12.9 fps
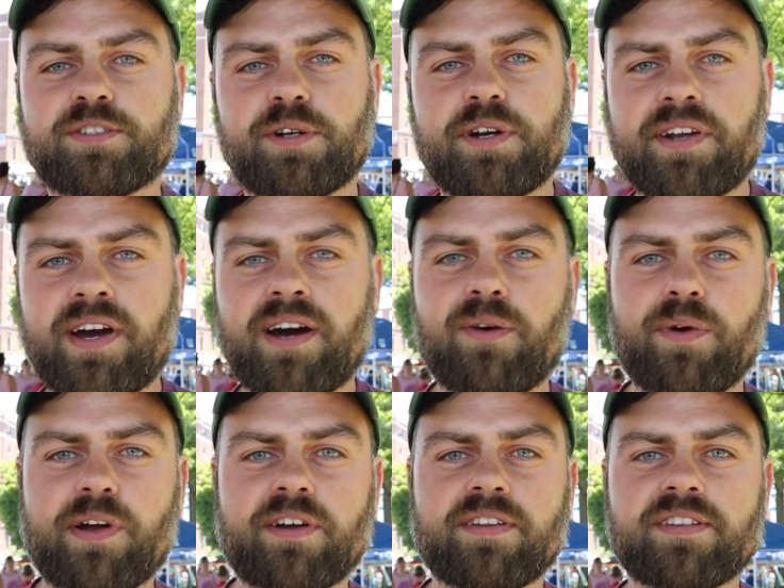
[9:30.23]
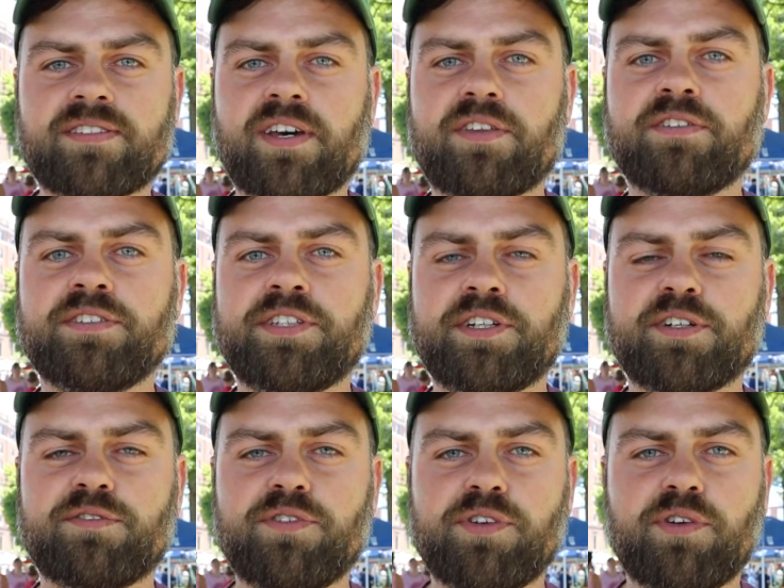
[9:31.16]
So right now we are in the southern
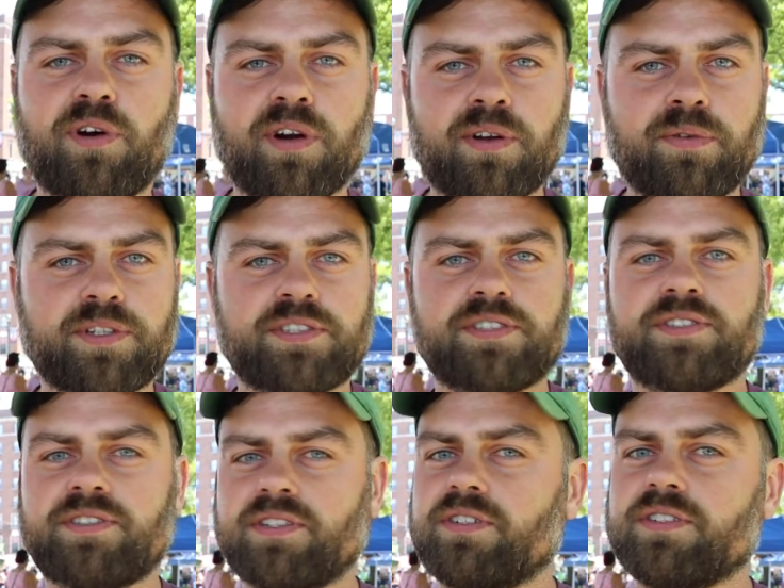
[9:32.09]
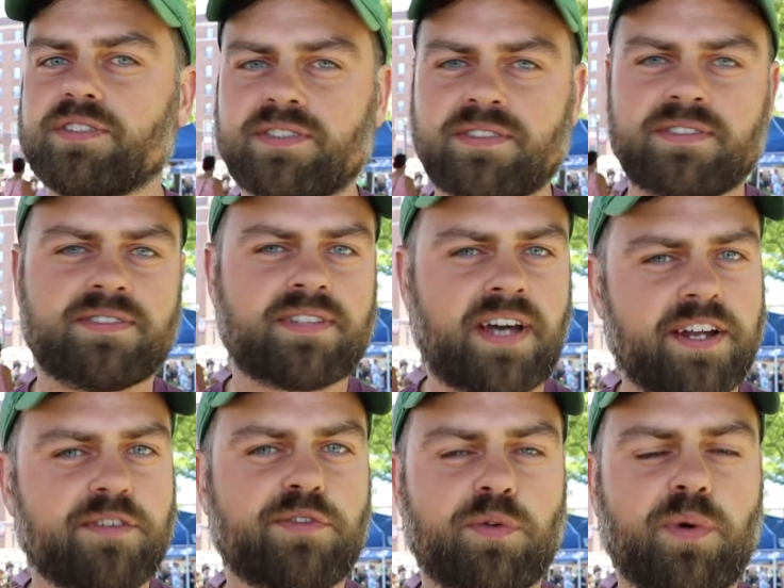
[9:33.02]
tier of New York, which is still
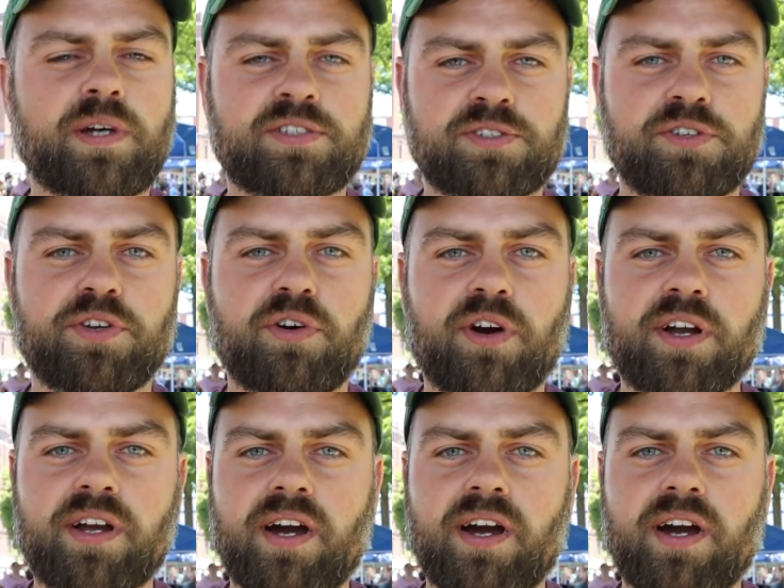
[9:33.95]
kind of in western New York.